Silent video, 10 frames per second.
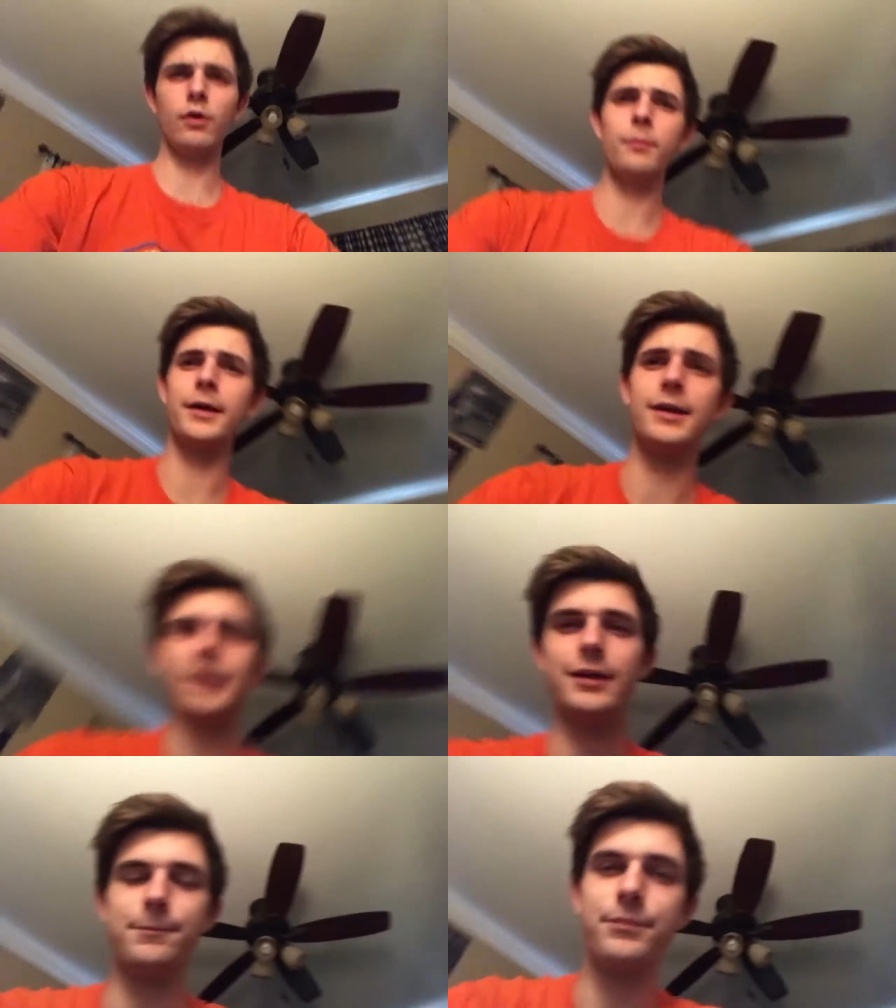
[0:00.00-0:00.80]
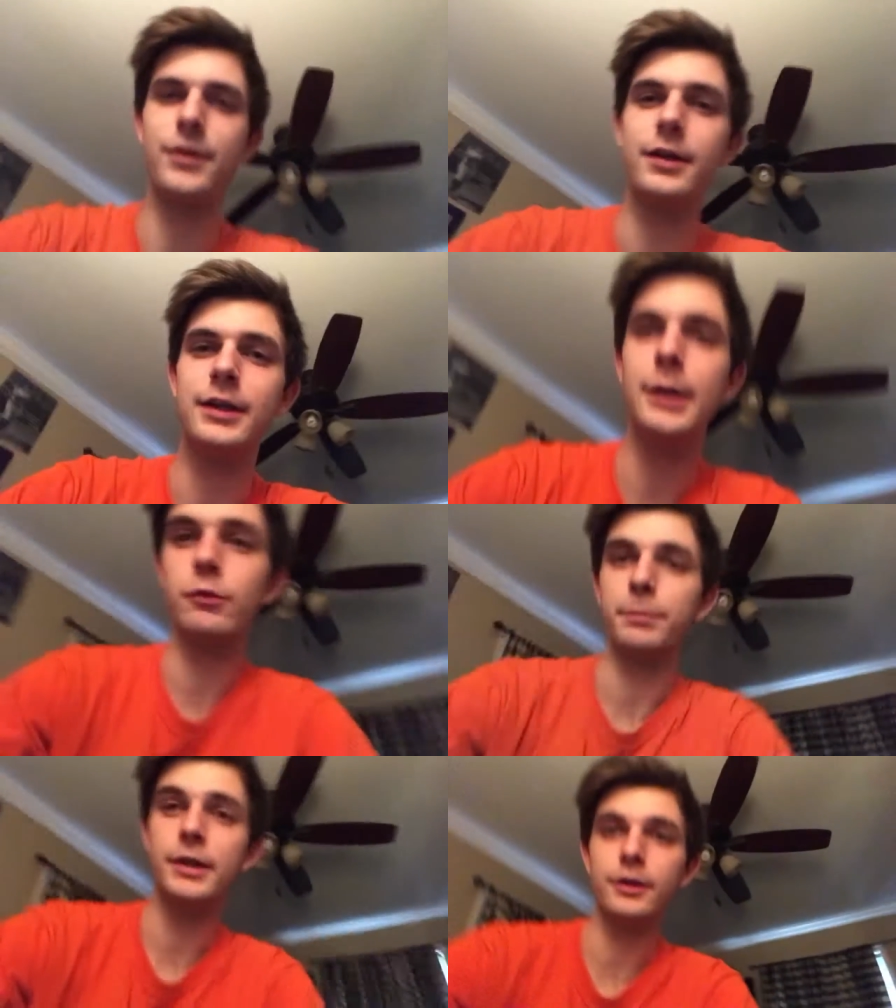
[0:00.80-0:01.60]
oh my god.
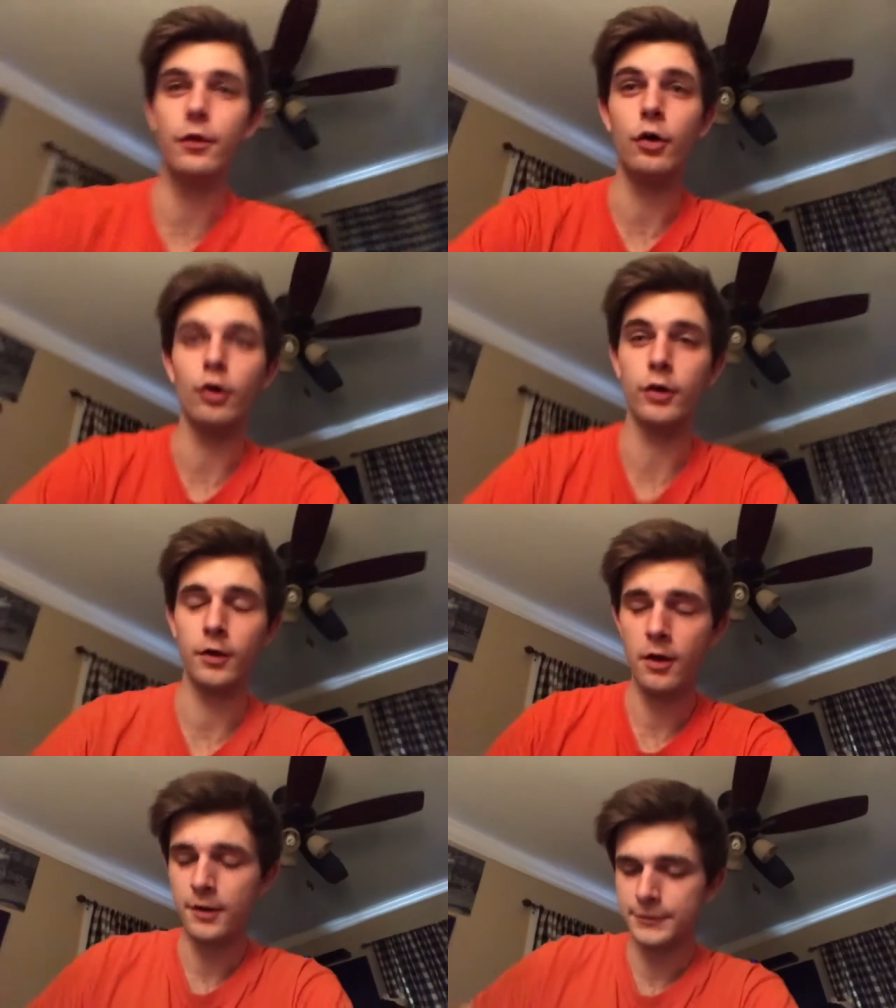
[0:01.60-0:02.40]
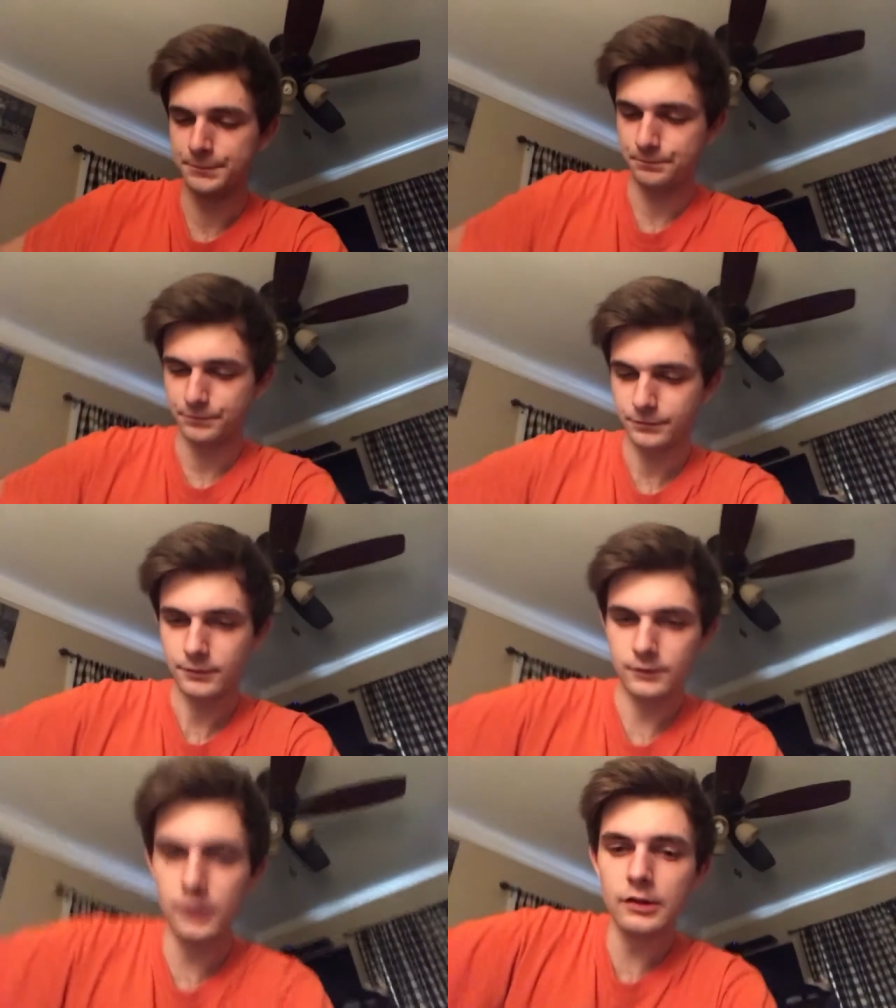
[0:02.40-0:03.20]
he's repeating the hook.
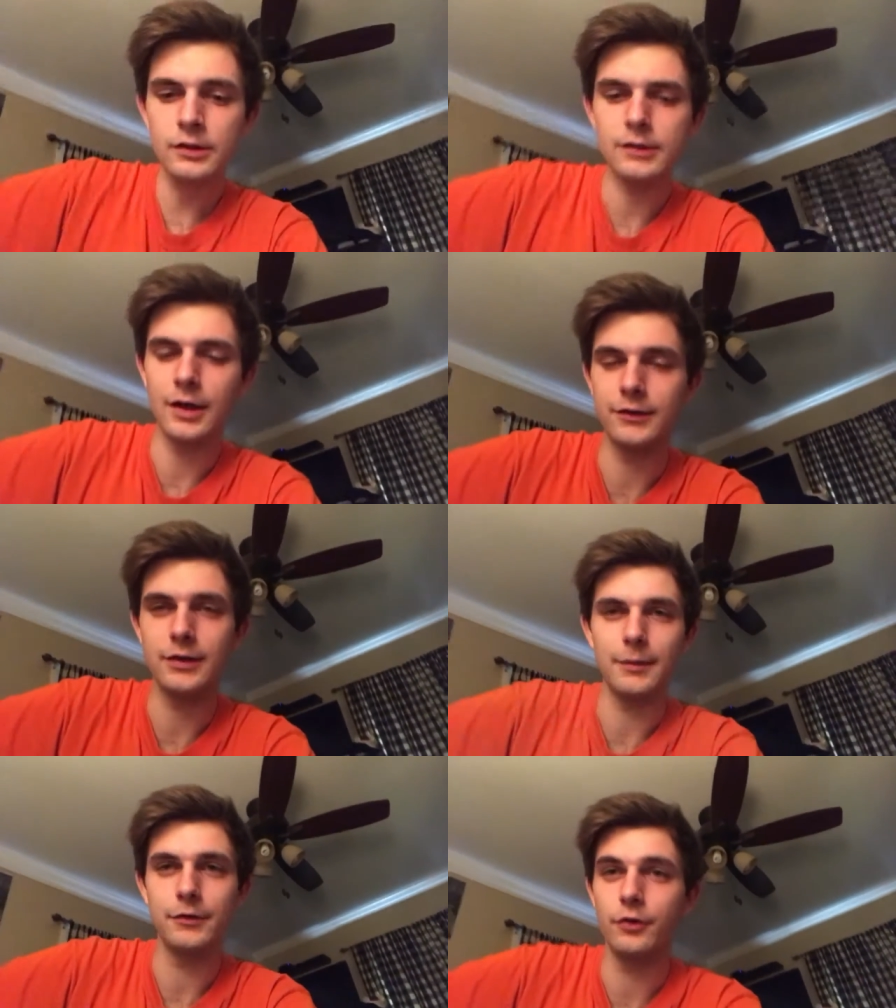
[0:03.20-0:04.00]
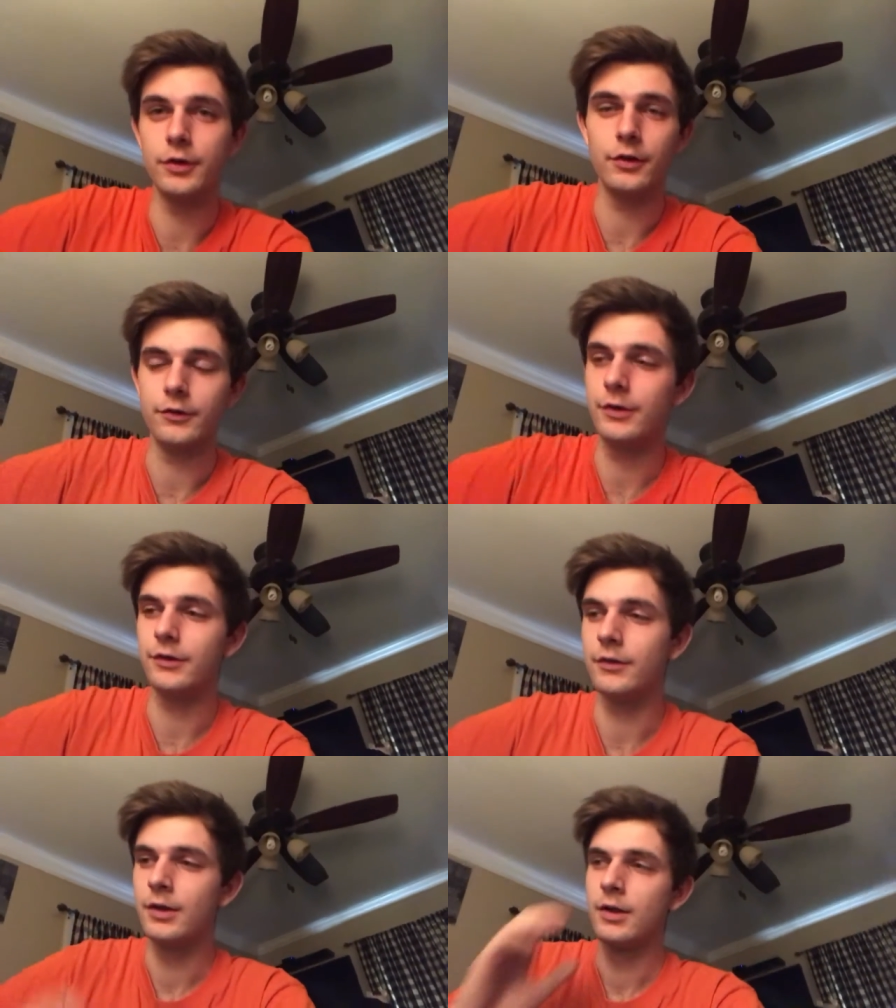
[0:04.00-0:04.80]
Nonstop, that's all he does. He
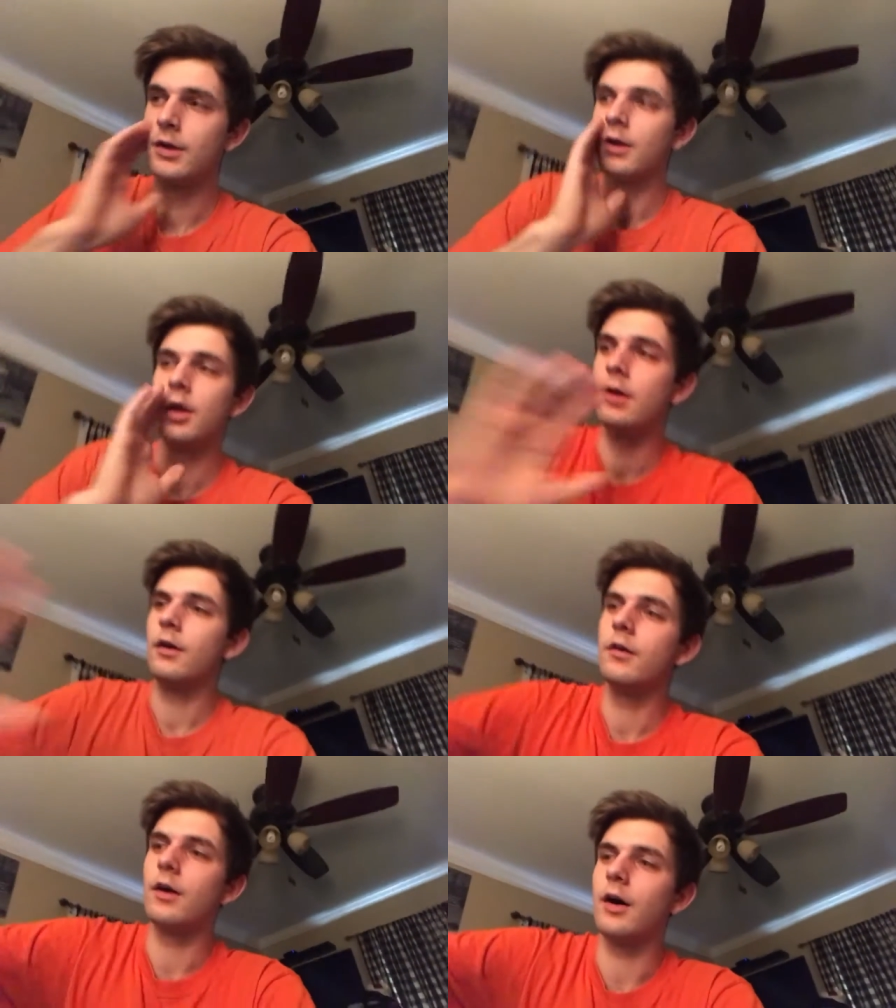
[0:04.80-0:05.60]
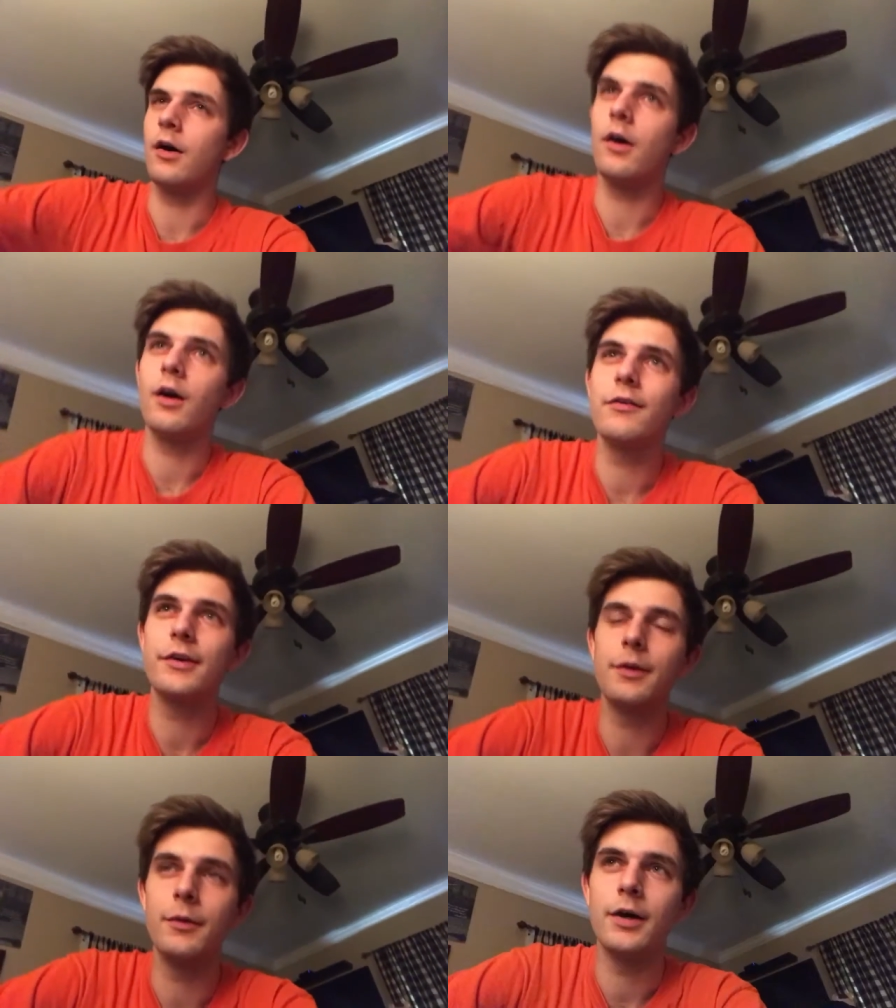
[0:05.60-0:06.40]
just uh, I
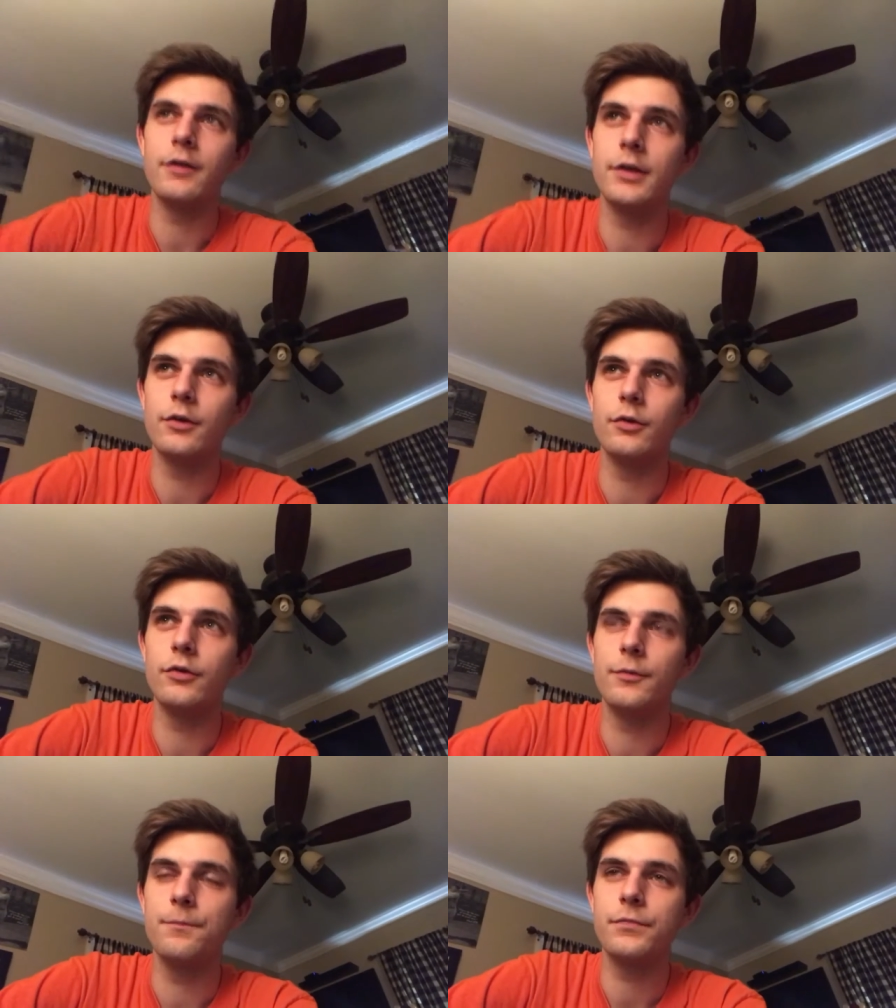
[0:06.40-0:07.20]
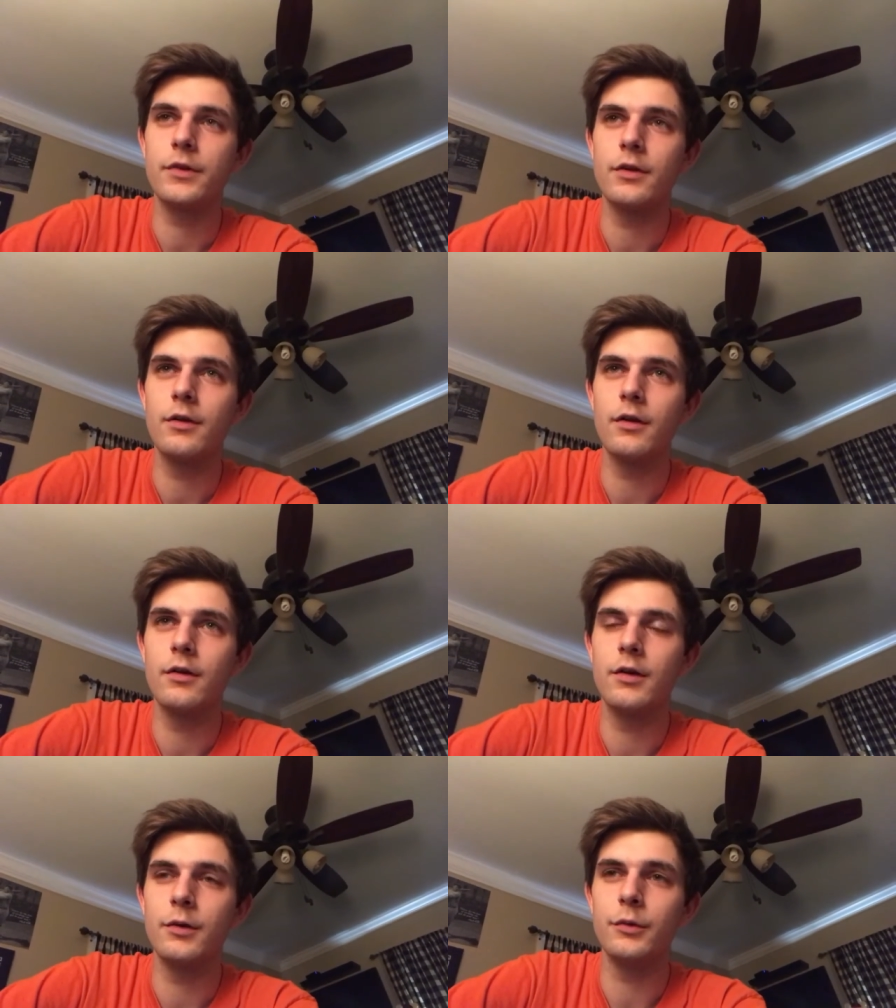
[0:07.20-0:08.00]
forget how it goes.
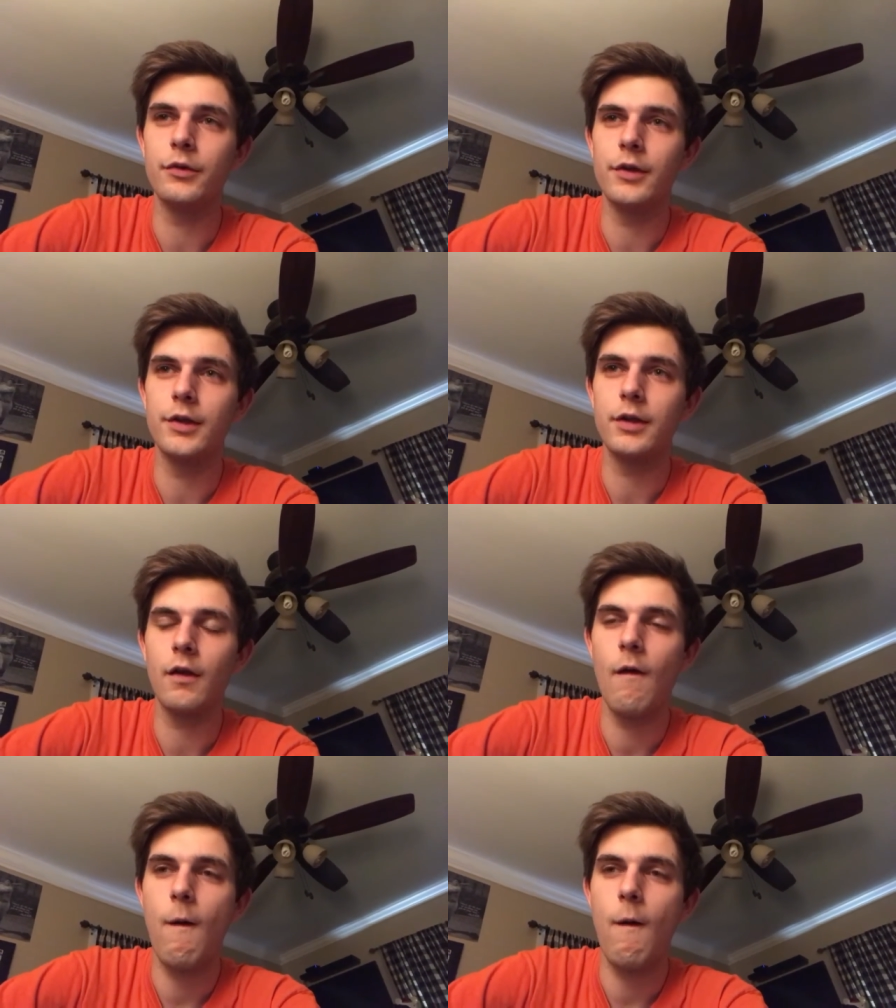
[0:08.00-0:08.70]
It was like